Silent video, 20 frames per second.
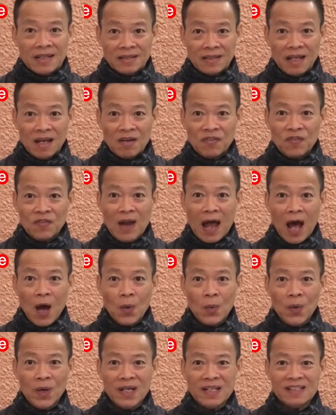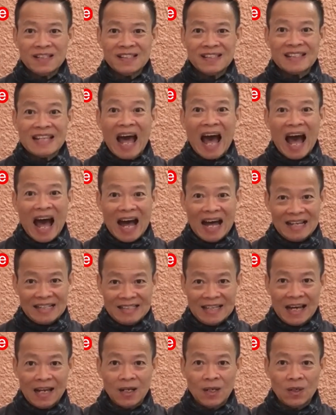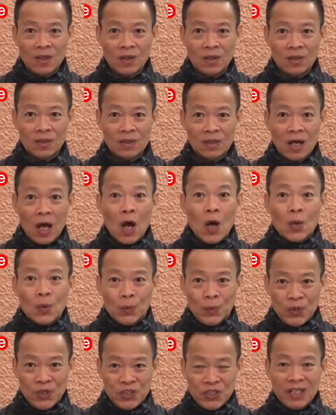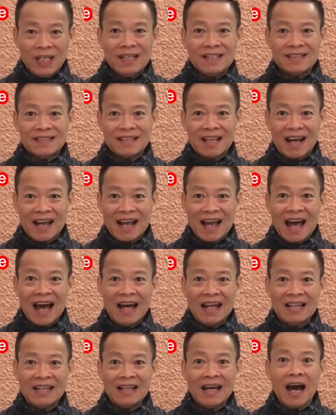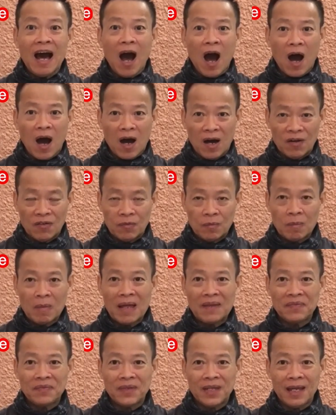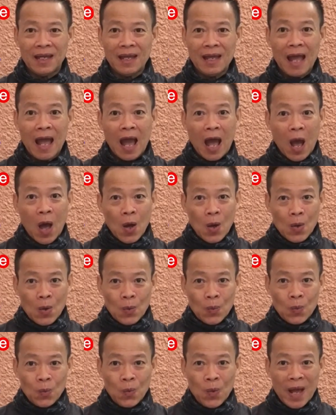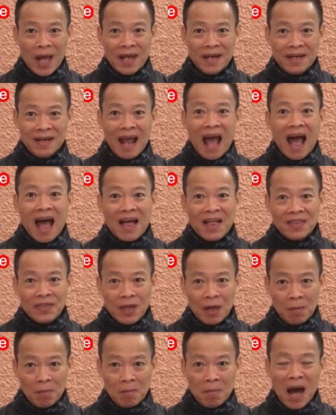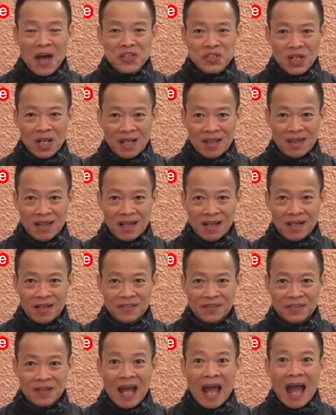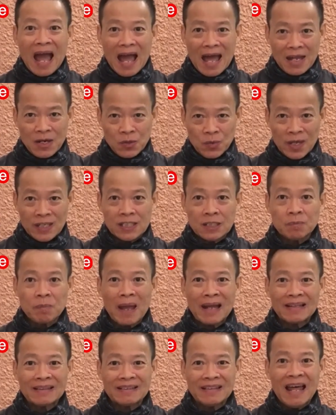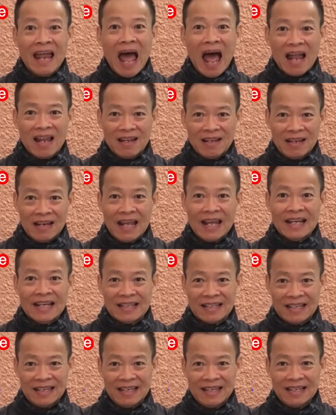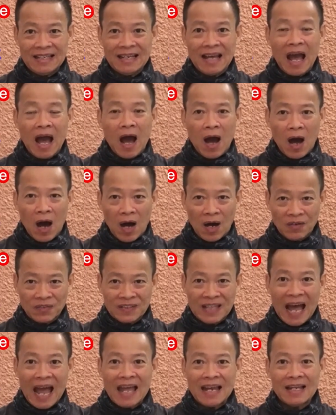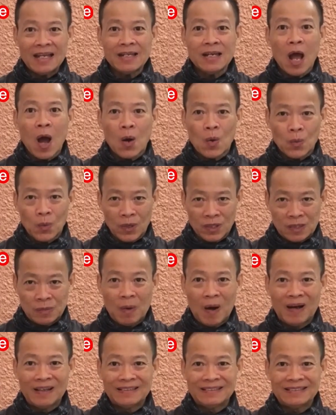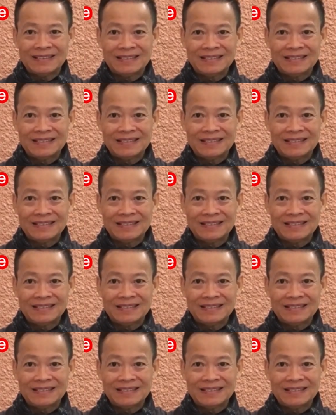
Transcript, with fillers: The flowers are yellow, which is the color of Monday when the much loved and respected late king of Thailand was born.